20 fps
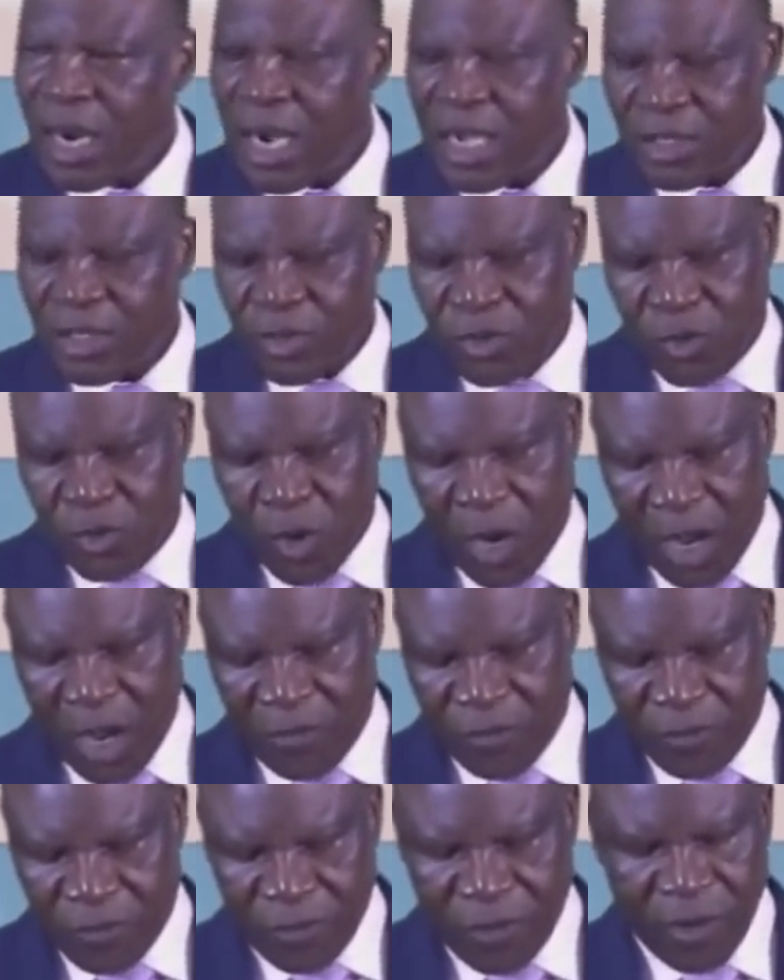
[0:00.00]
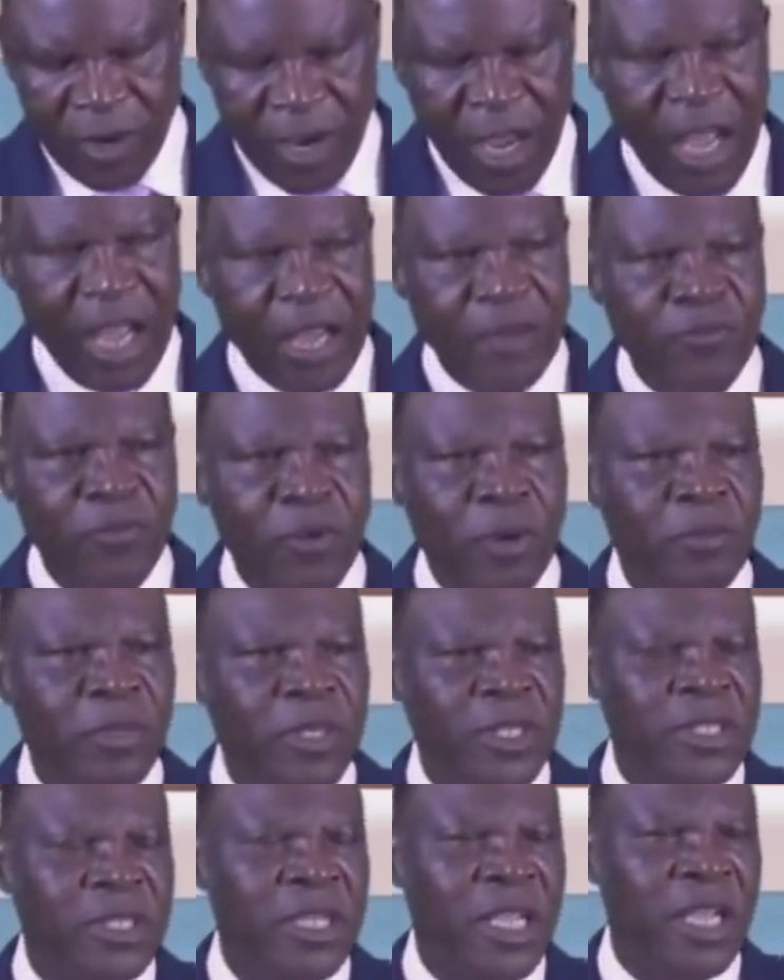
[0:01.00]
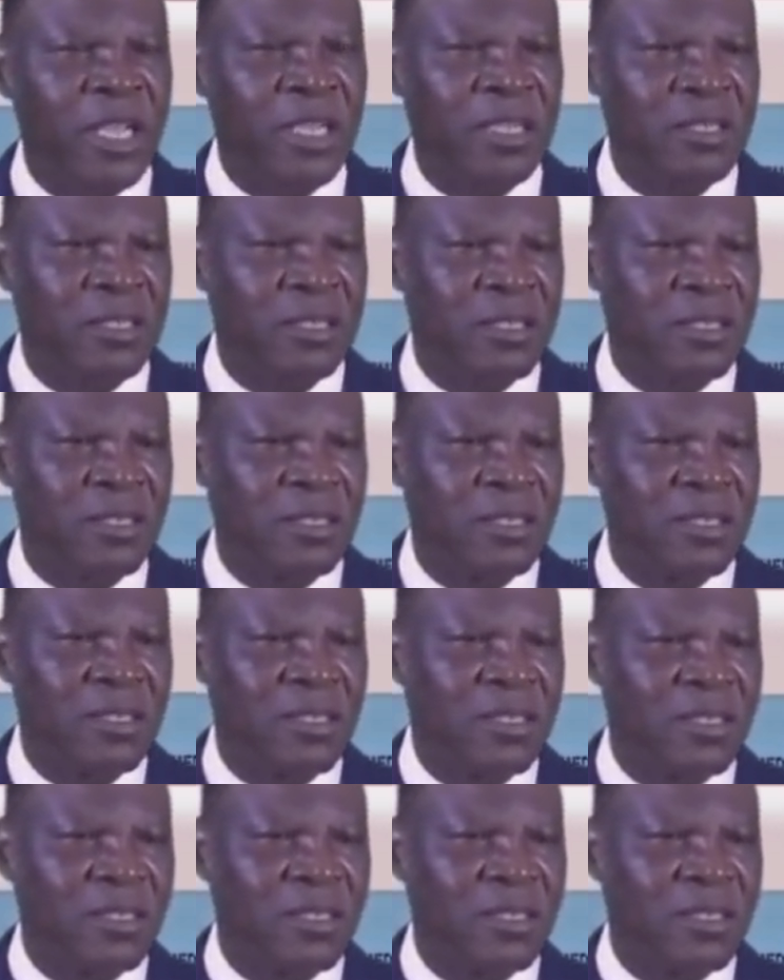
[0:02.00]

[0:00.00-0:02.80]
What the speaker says: As you have heard from the text,